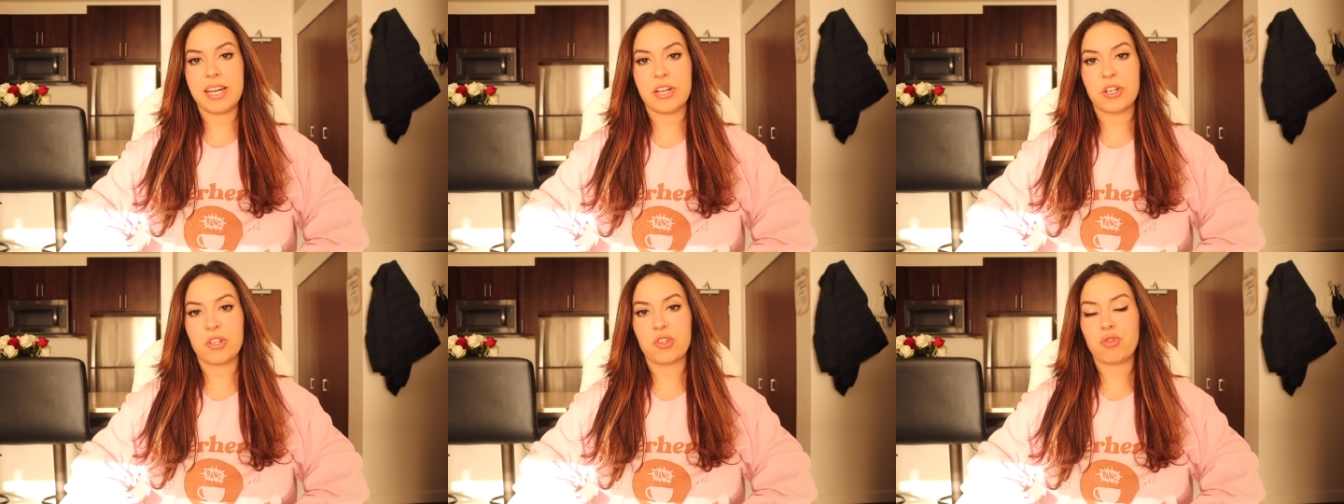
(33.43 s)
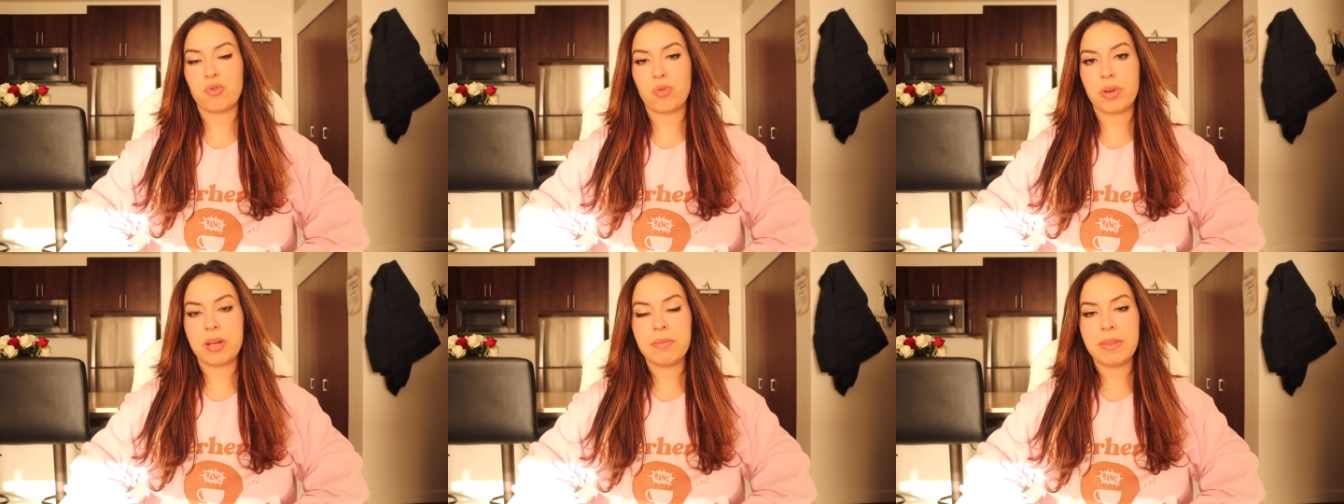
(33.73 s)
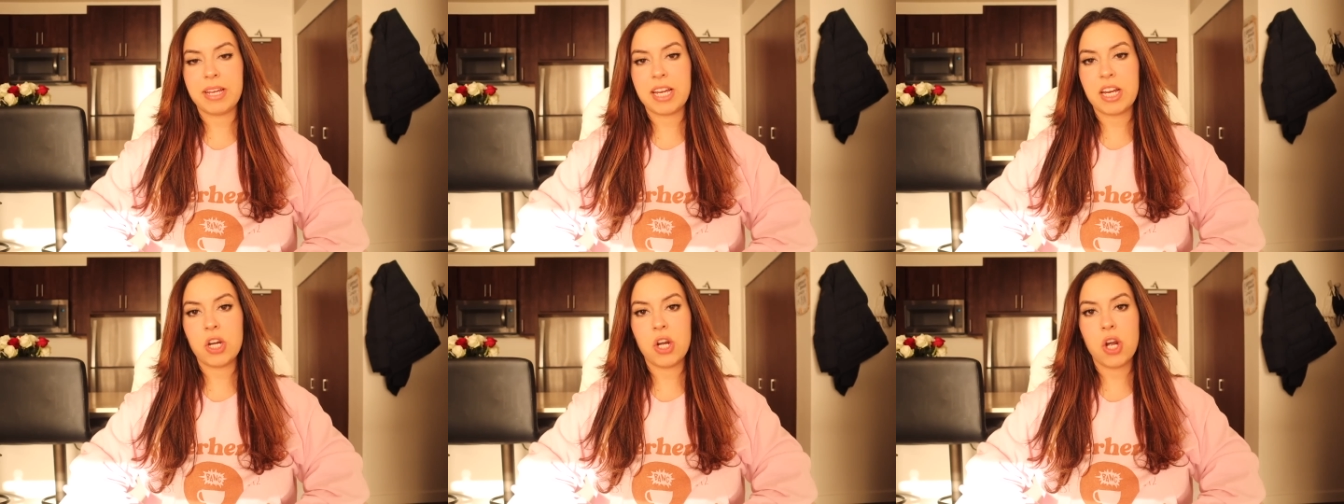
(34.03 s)

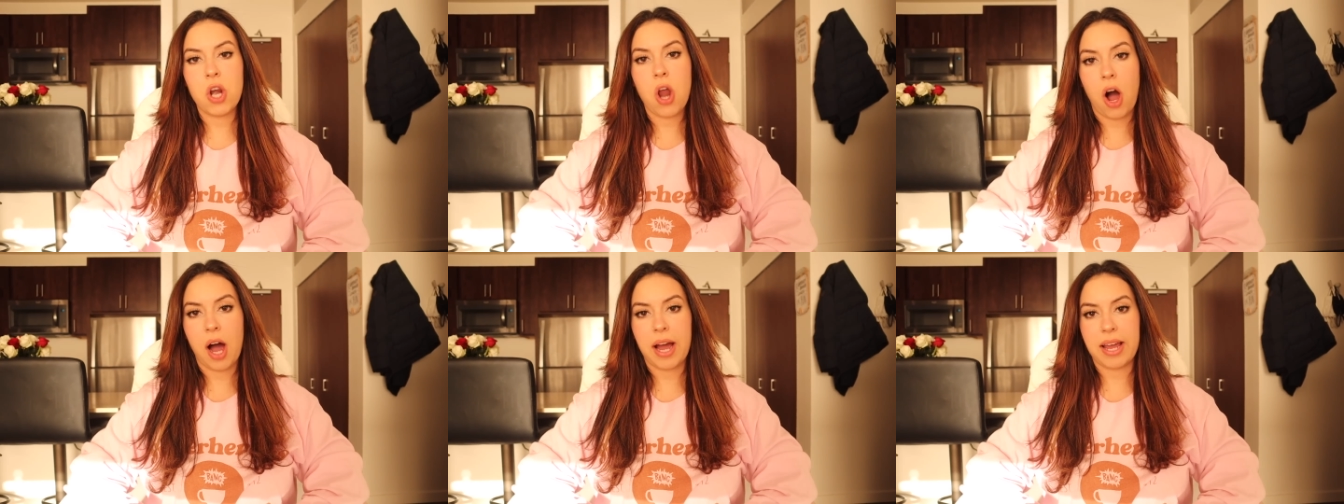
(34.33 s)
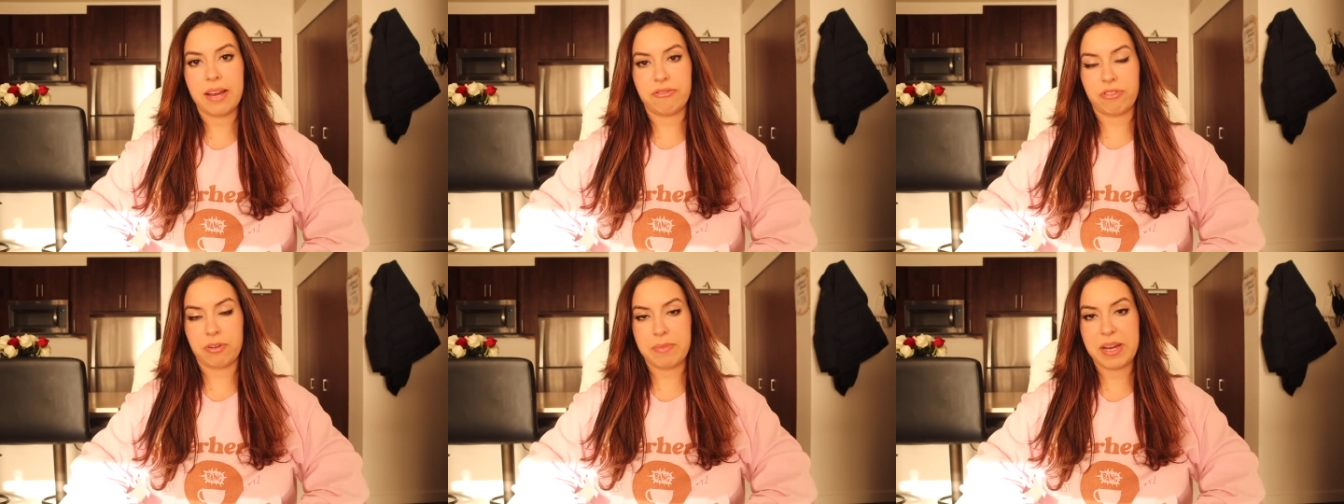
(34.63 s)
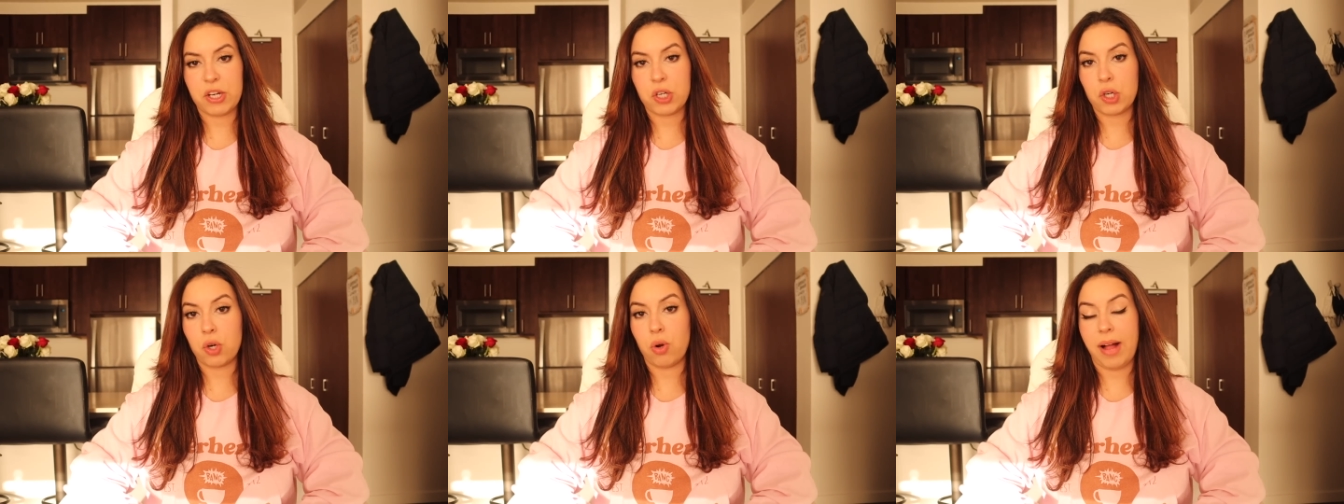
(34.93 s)
extremely not
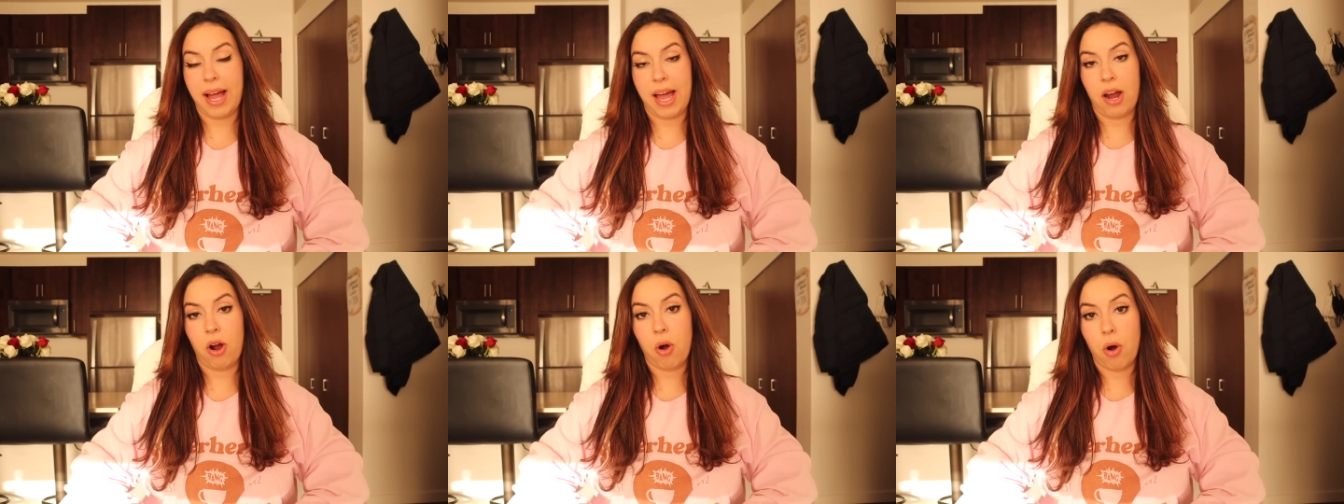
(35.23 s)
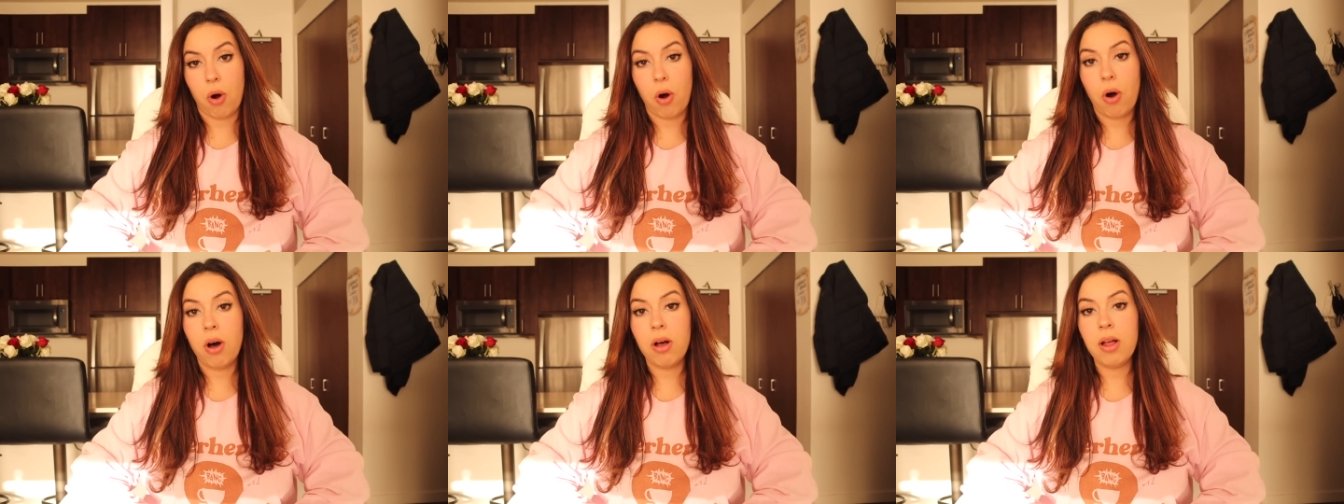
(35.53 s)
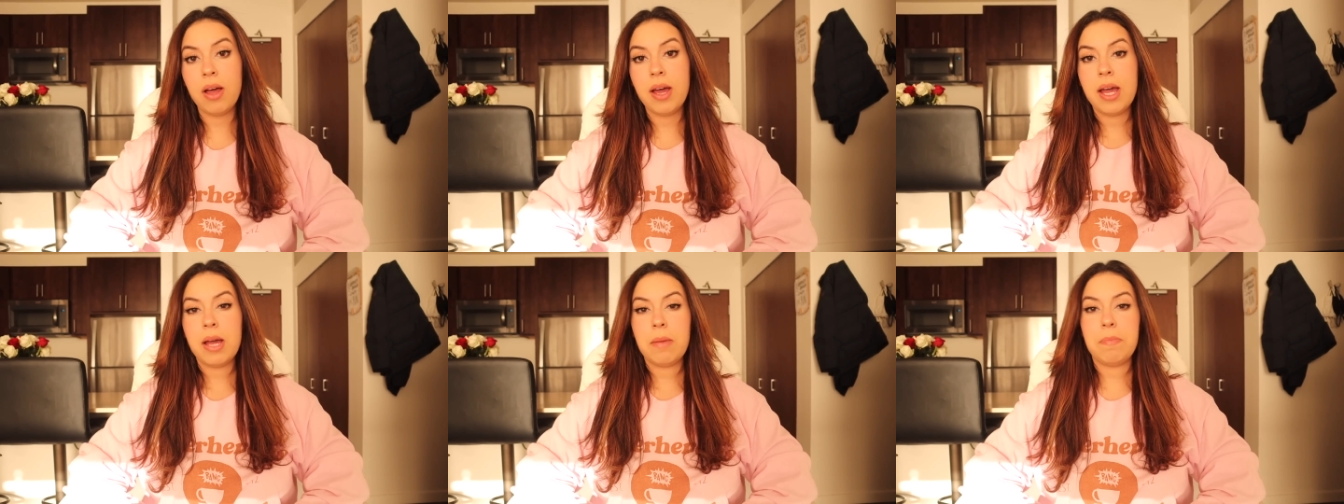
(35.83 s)
informational at
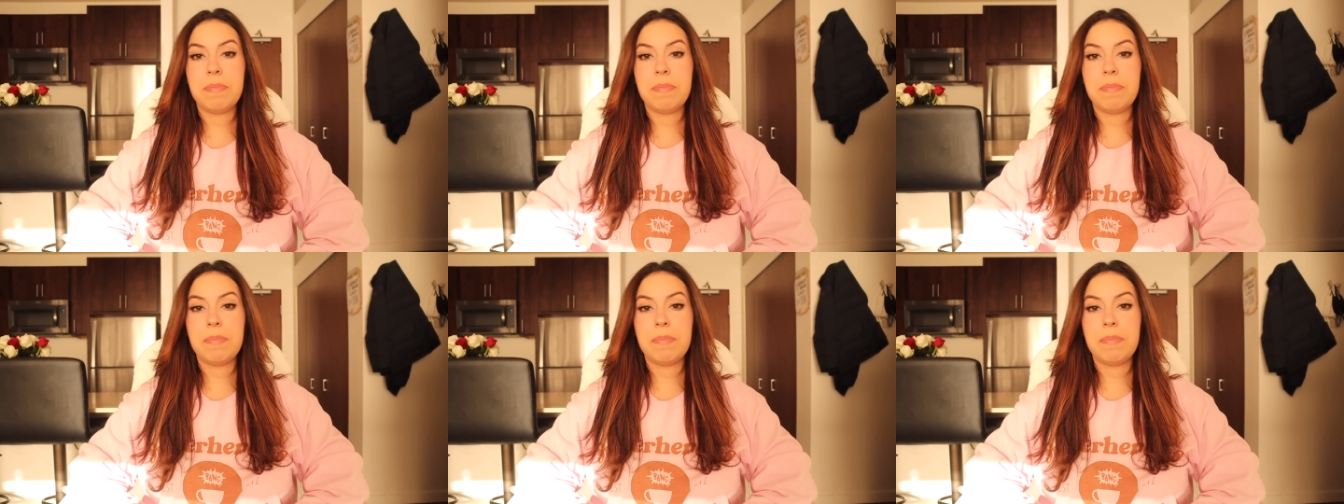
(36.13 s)
all